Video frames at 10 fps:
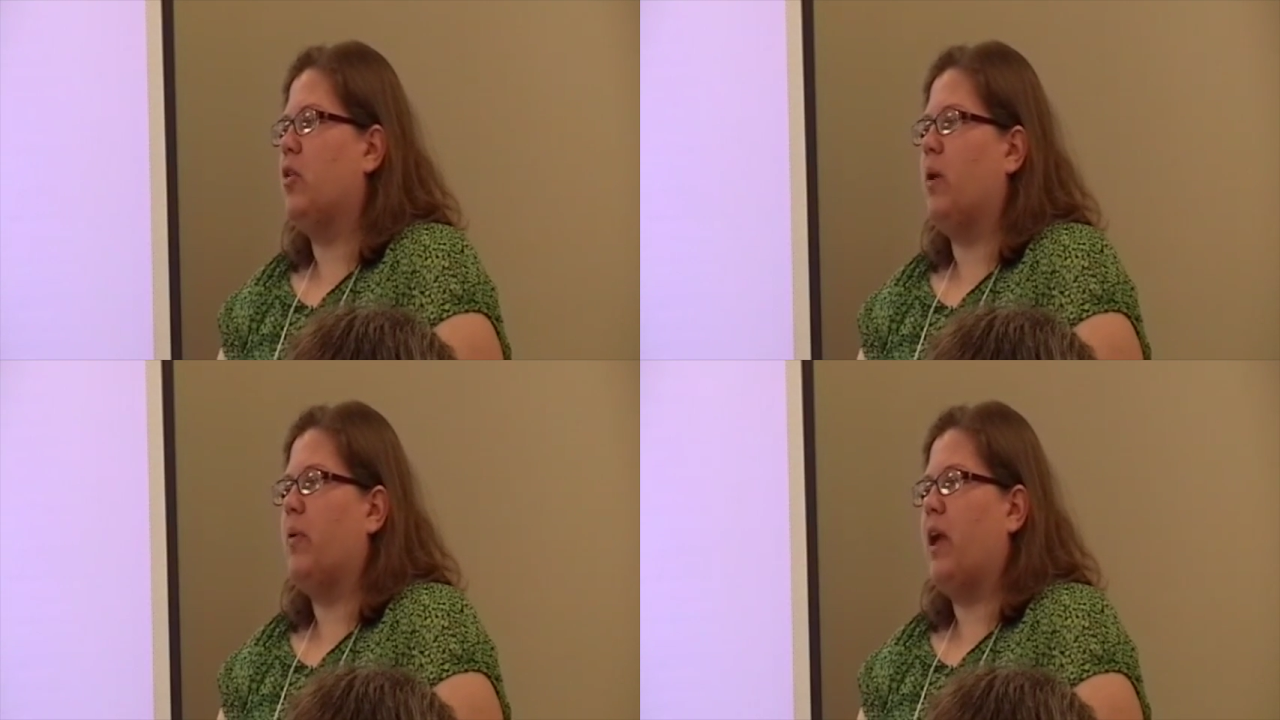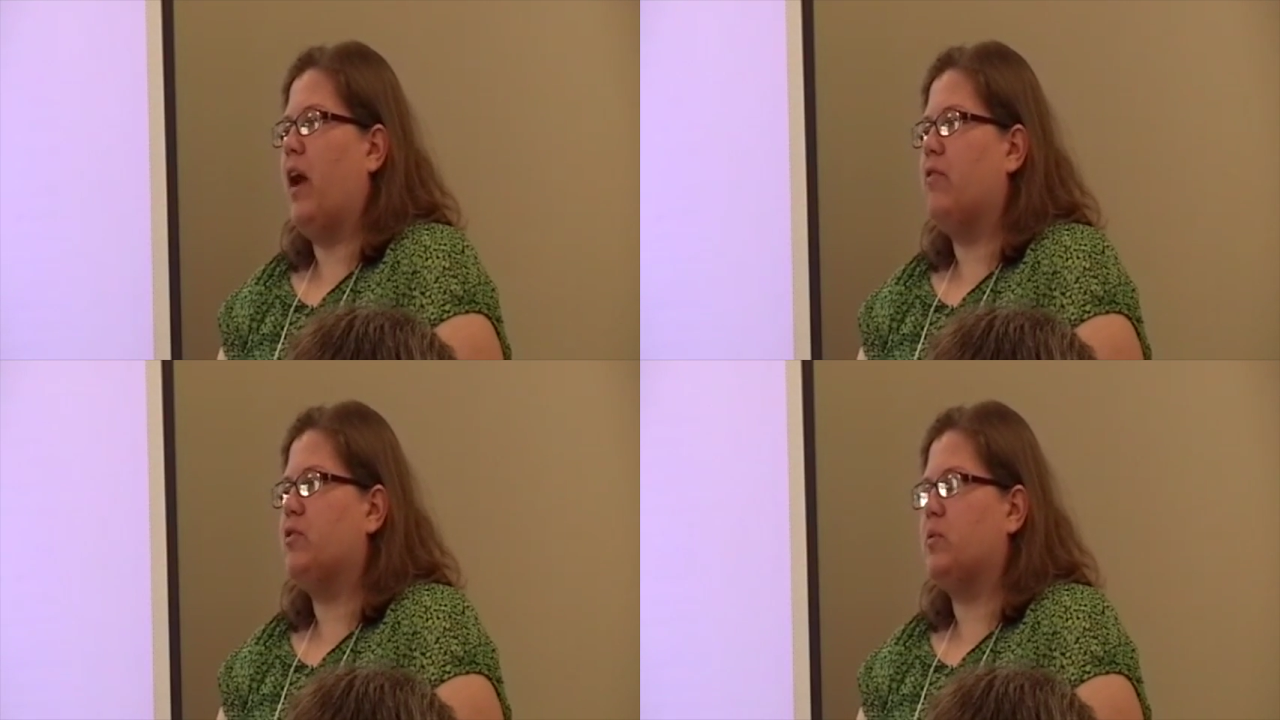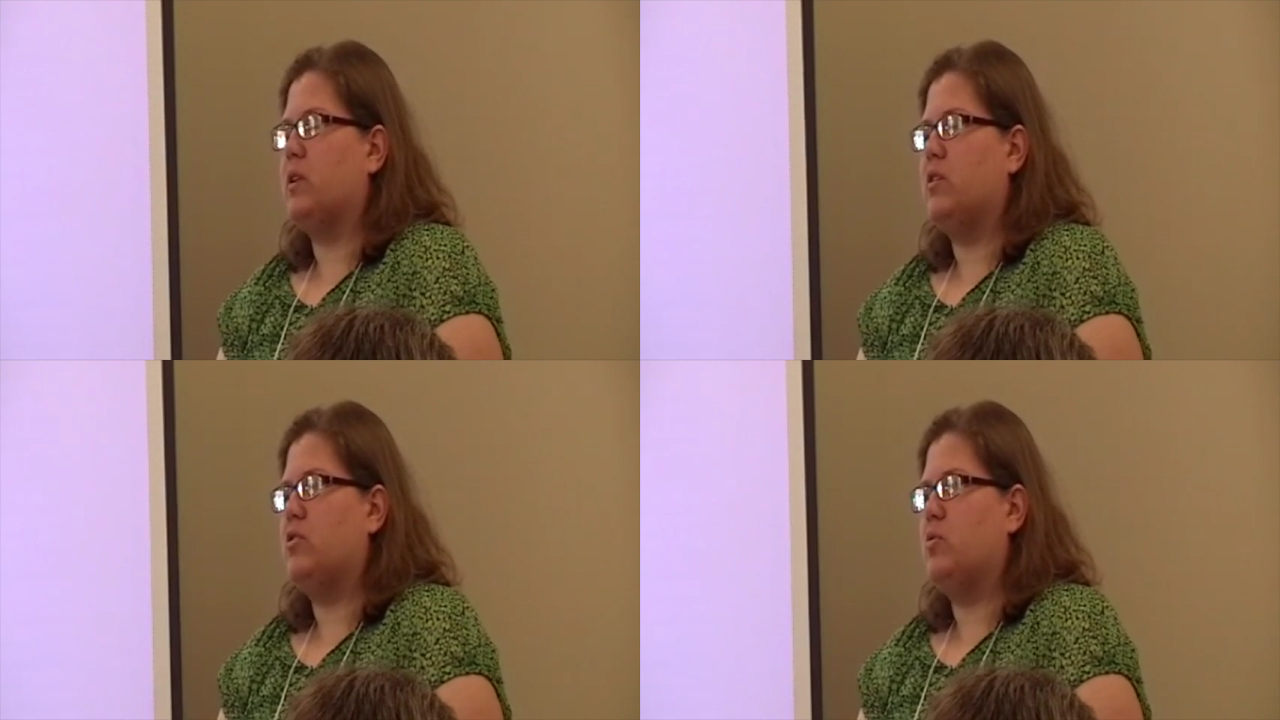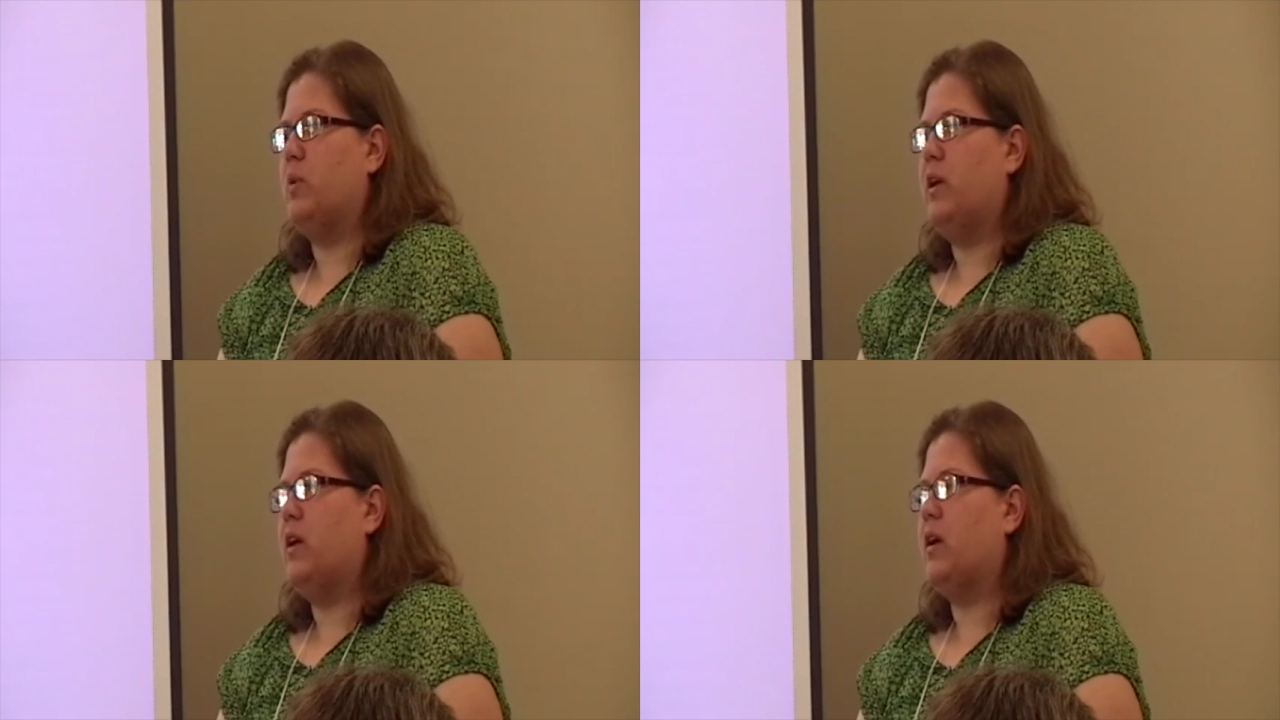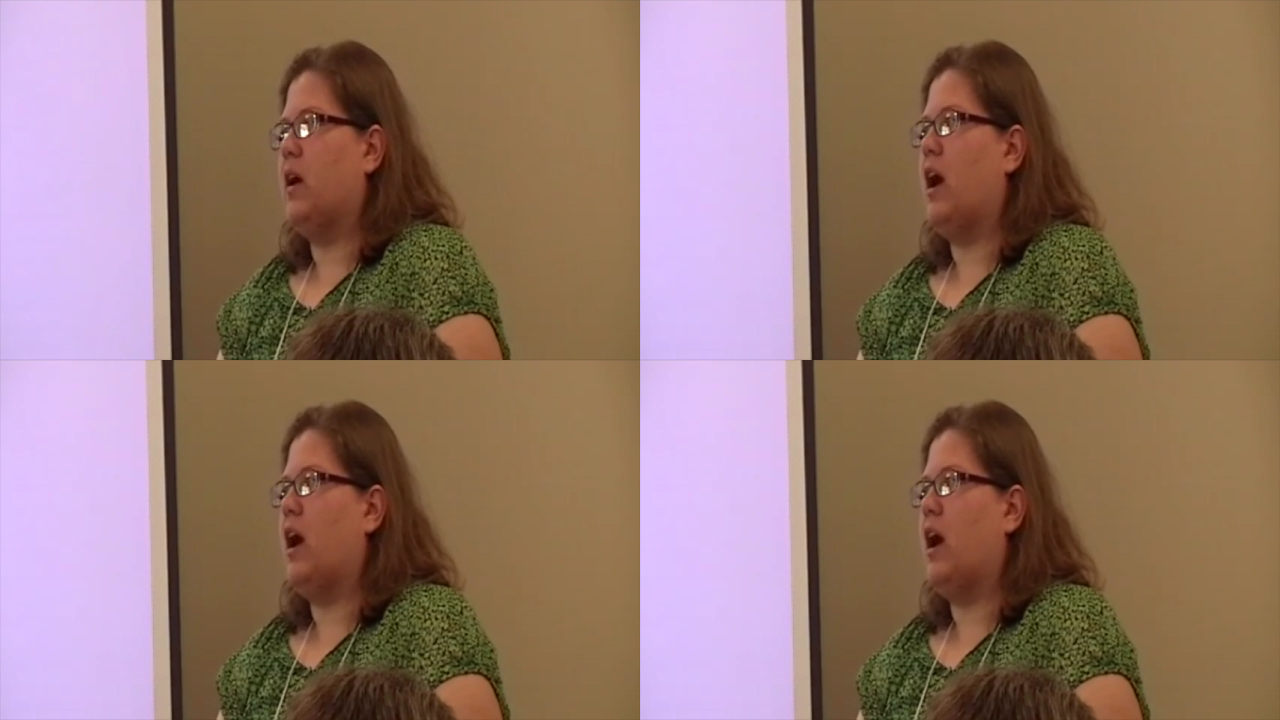what we have is really too weak.